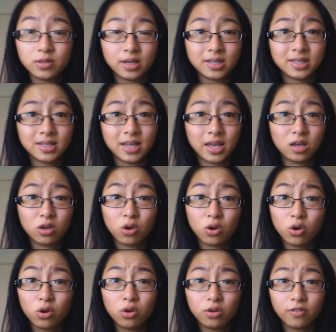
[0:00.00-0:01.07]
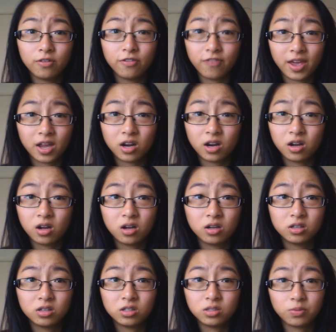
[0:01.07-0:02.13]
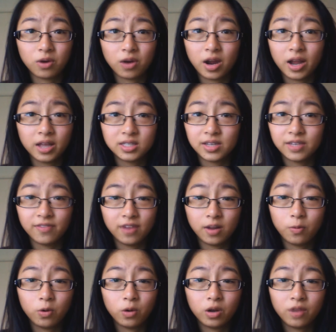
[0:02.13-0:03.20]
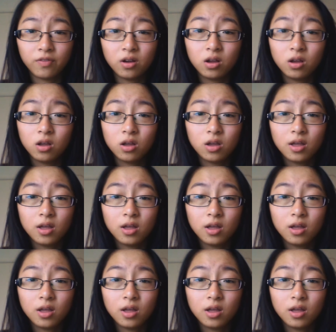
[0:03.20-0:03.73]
So you say Coke, Fanta, Sprite, seven up, whatever.